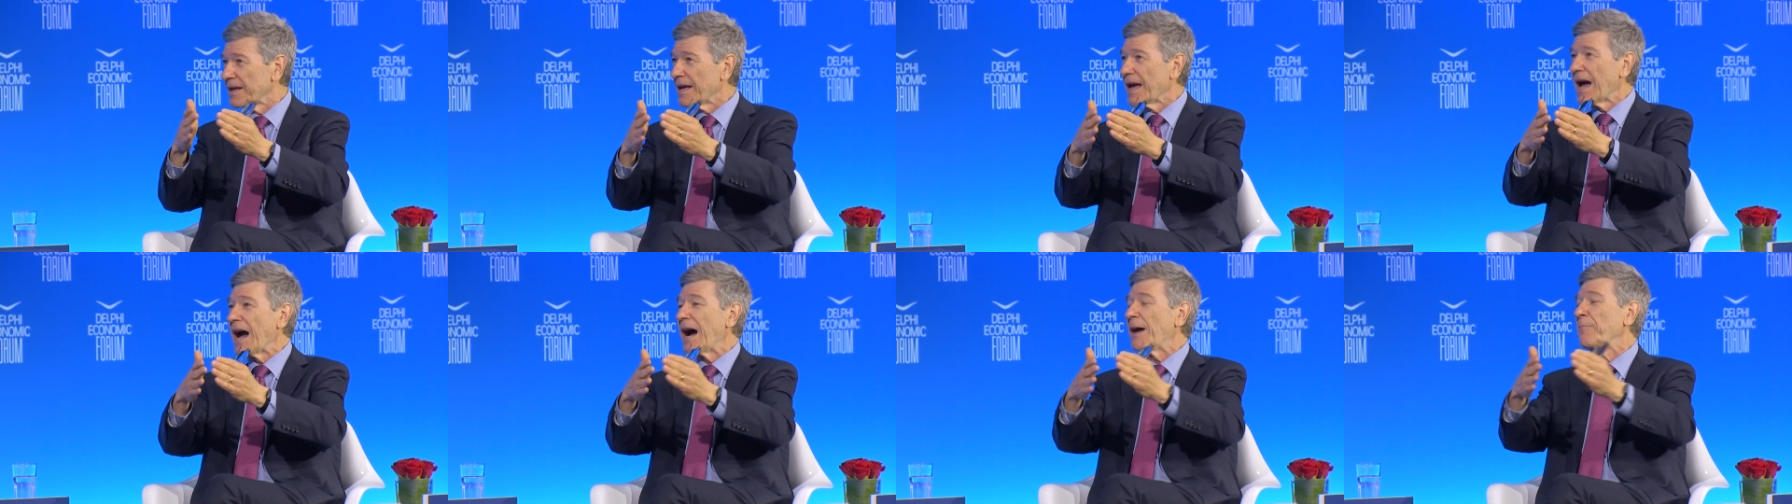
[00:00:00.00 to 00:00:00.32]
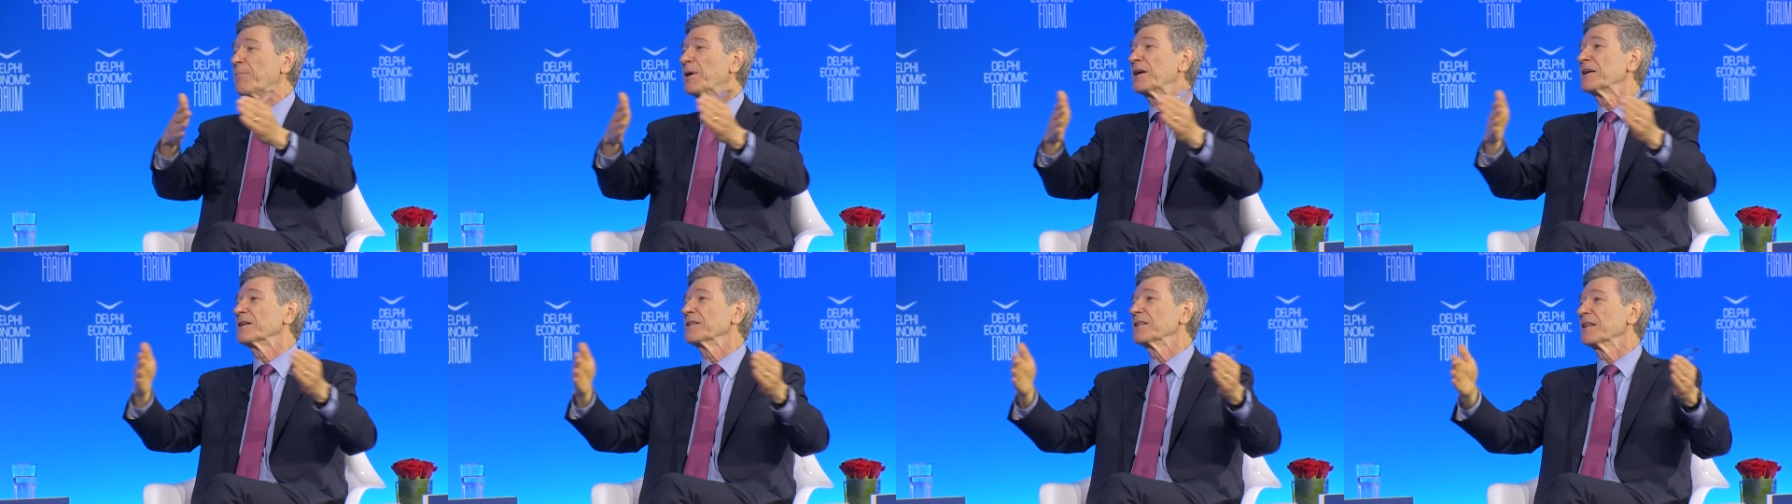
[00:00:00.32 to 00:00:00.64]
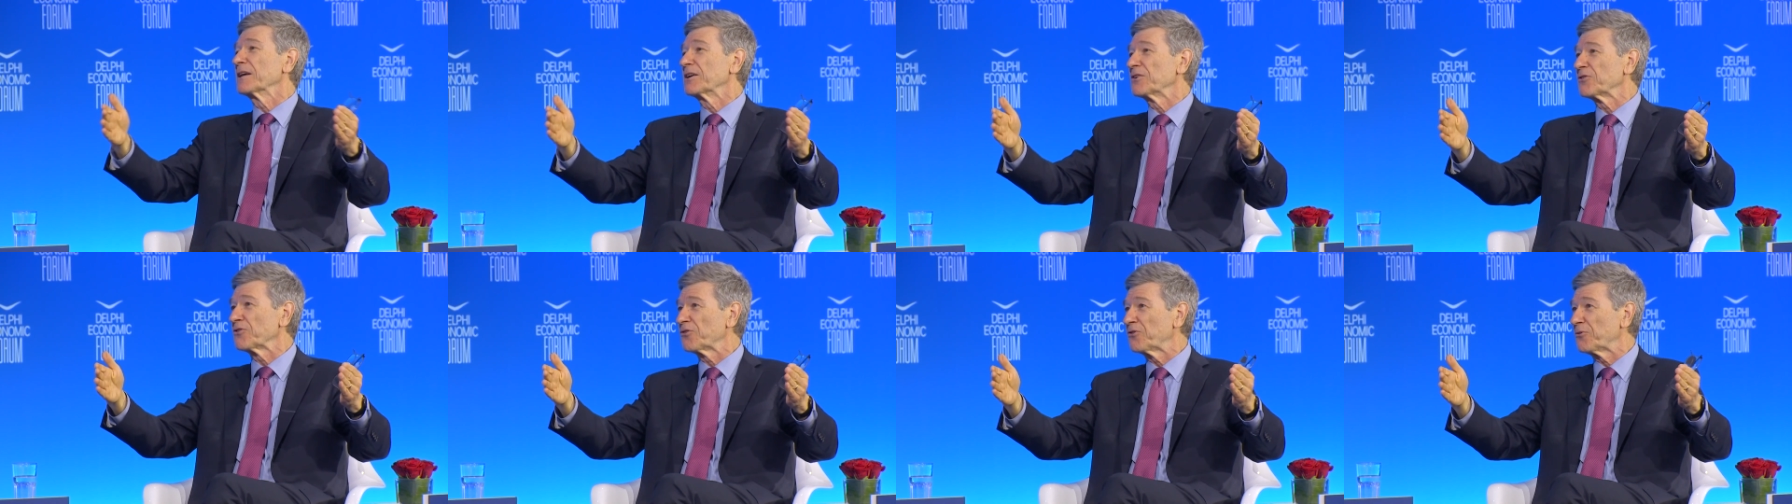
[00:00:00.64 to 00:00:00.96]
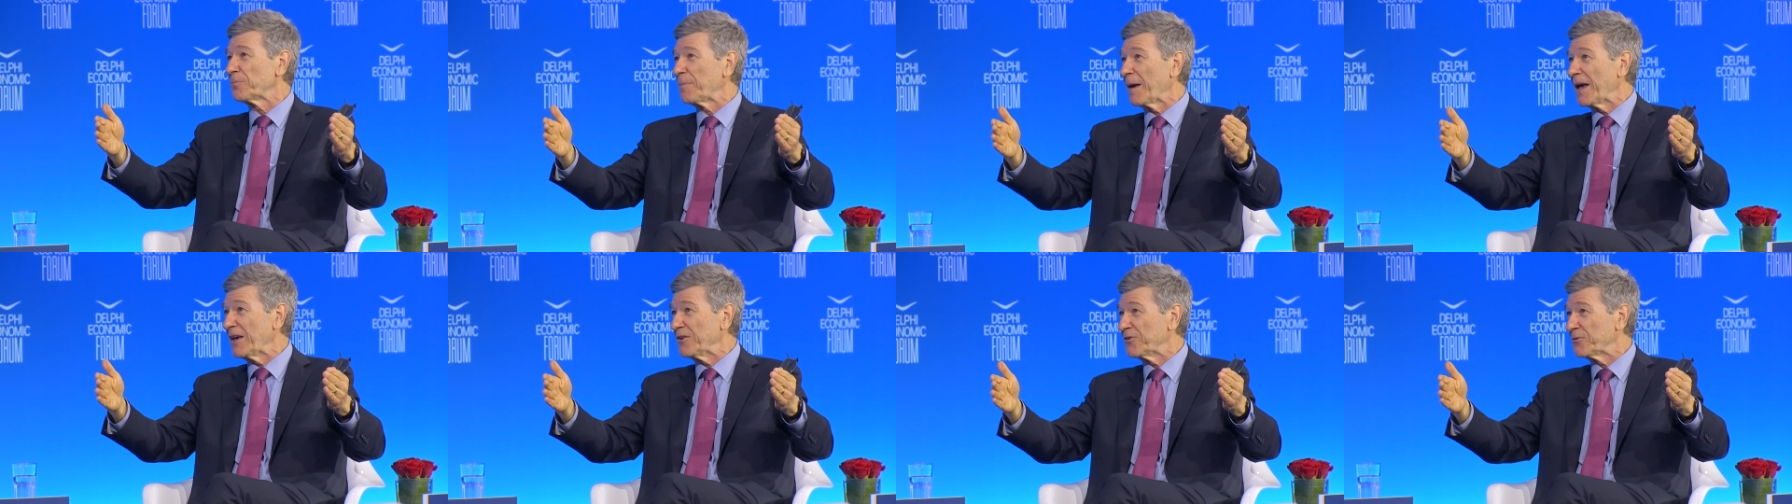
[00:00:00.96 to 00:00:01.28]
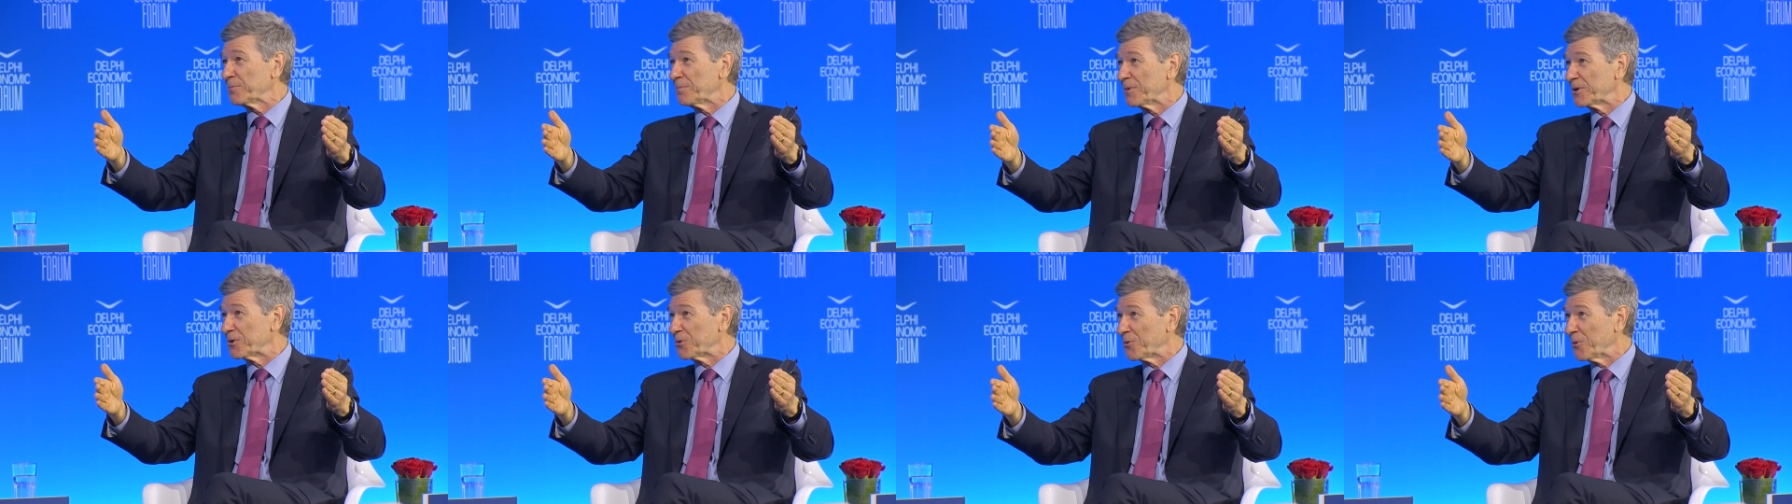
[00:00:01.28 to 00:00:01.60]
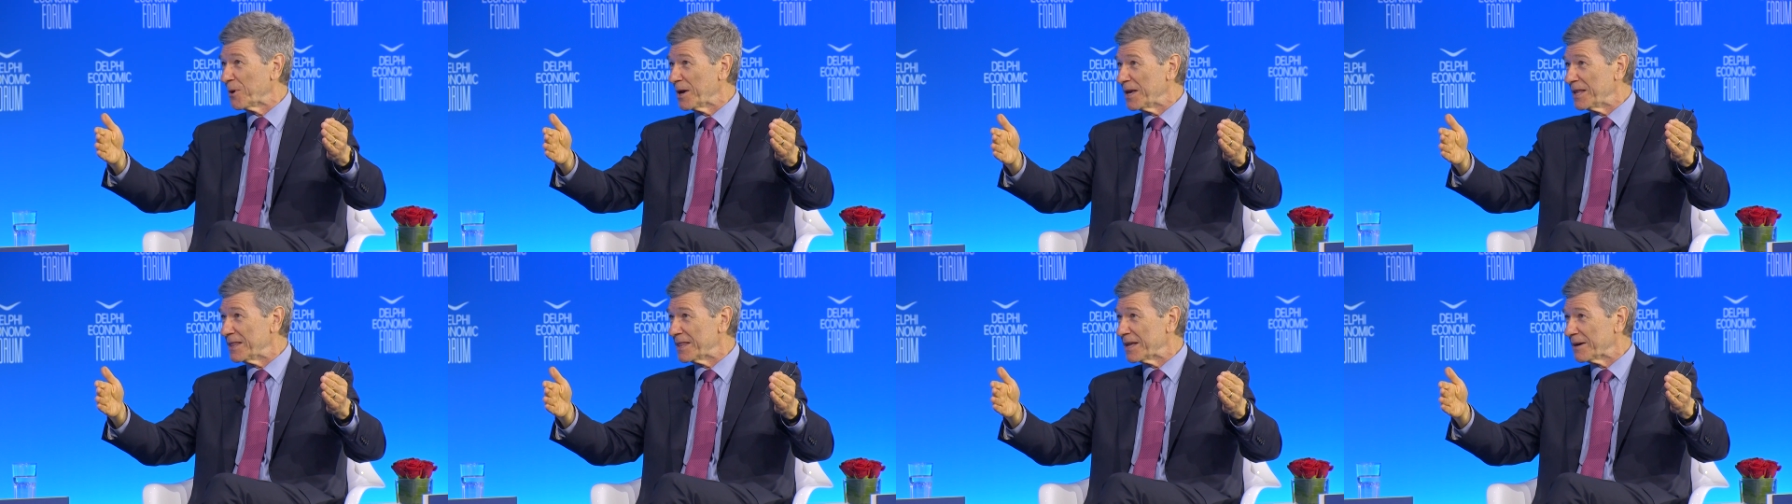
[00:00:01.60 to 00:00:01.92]
How about a little space
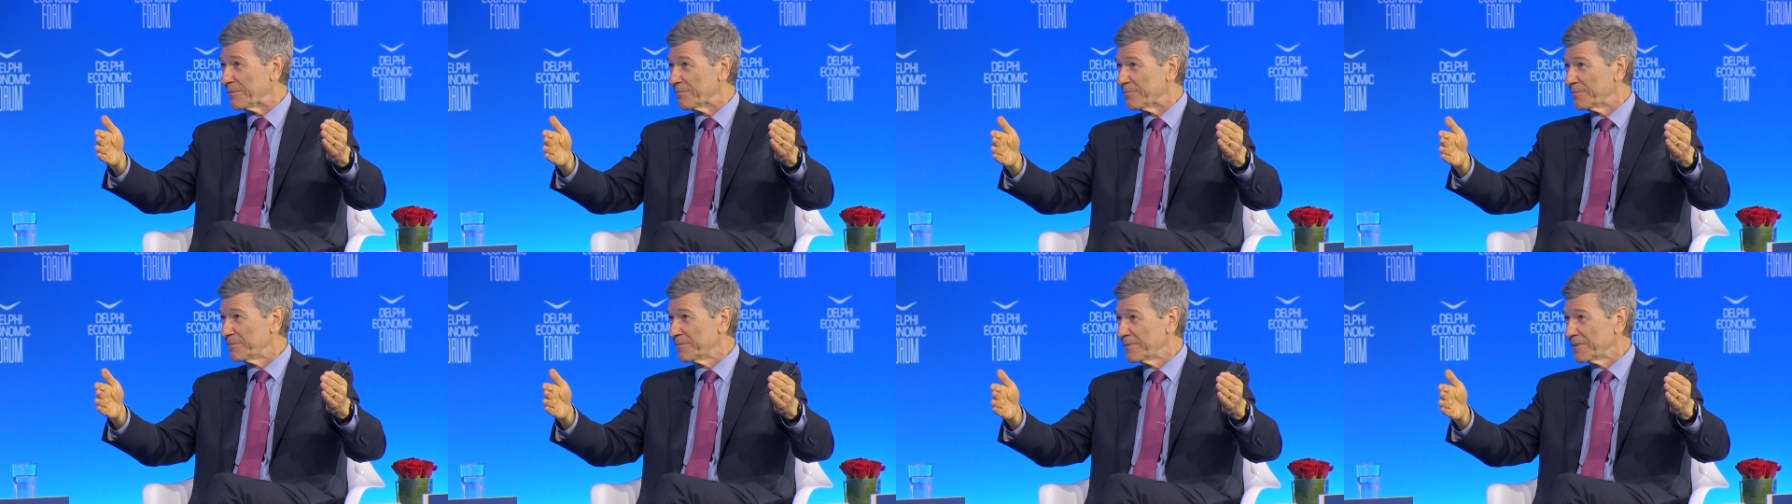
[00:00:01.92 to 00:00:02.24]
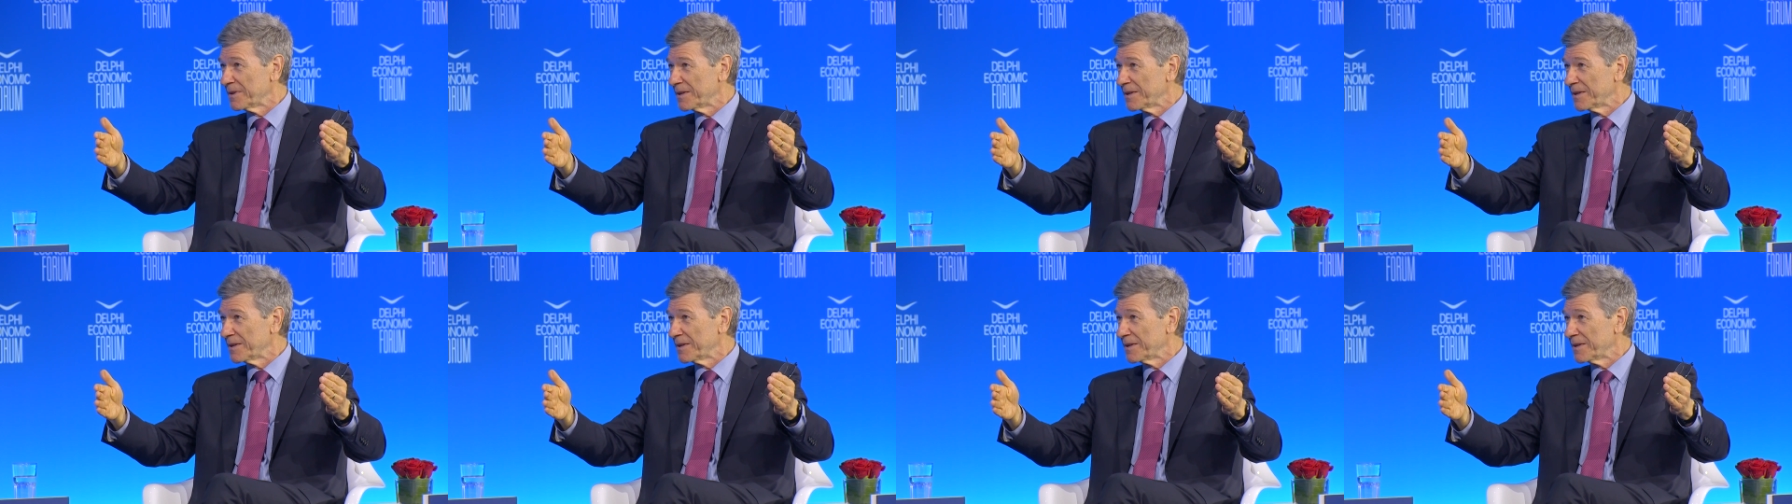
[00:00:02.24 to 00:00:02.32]
between them